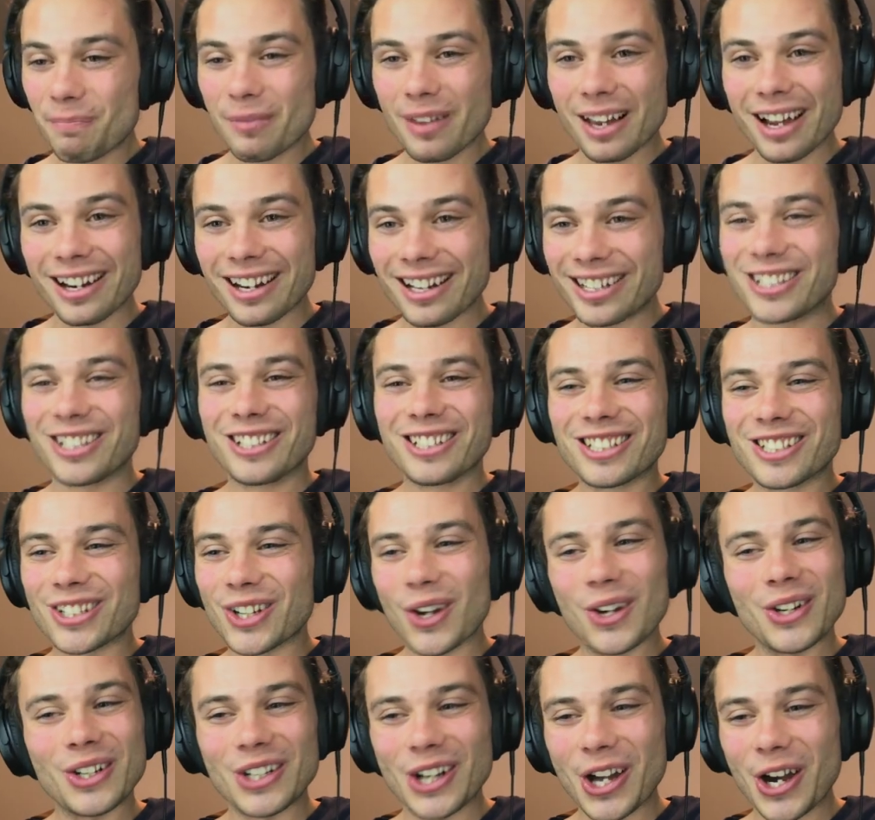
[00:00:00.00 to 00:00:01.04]
I just
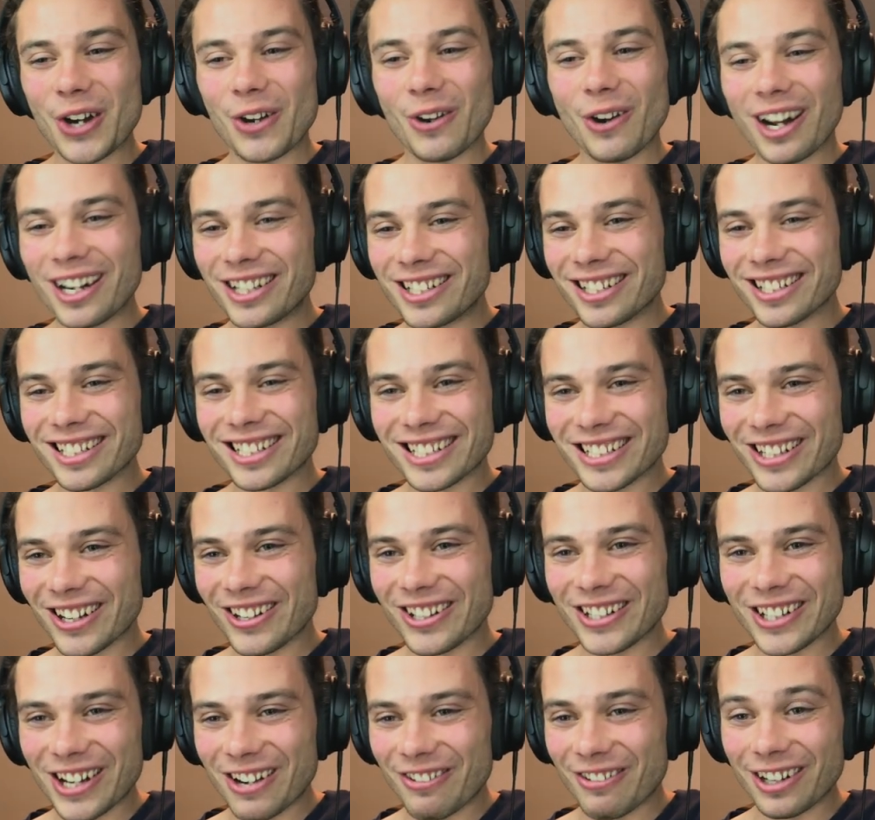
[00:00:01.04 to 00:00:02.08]
don't know. I just
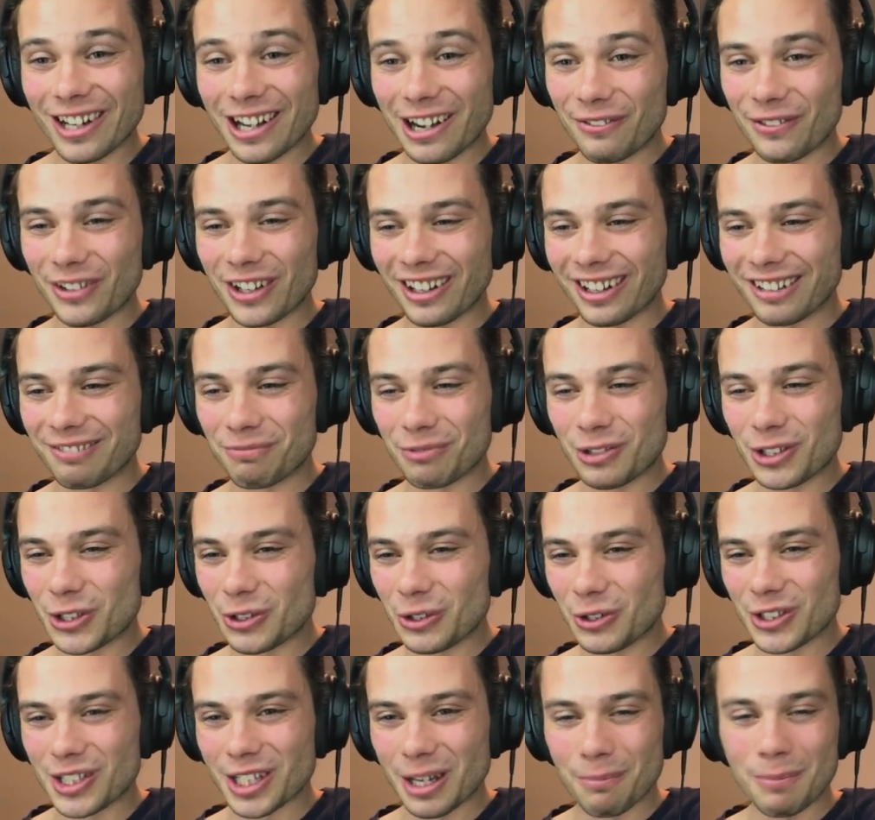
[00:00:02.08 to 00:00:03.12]
don't know enough, and I'm
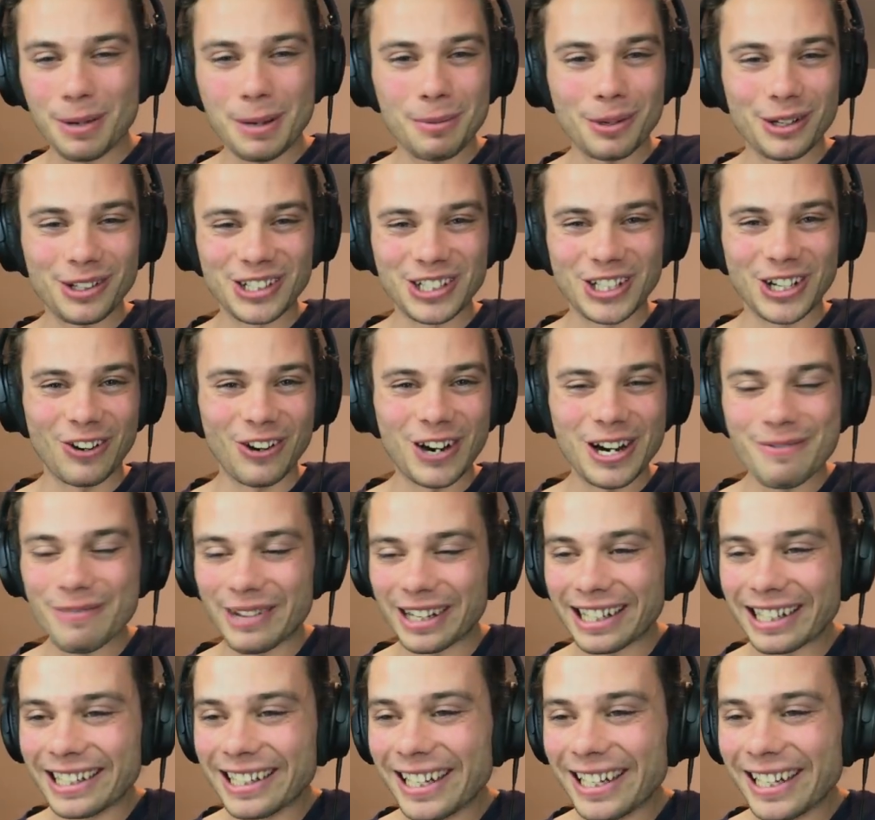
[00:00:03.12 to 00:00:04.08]
sure some people are screaming.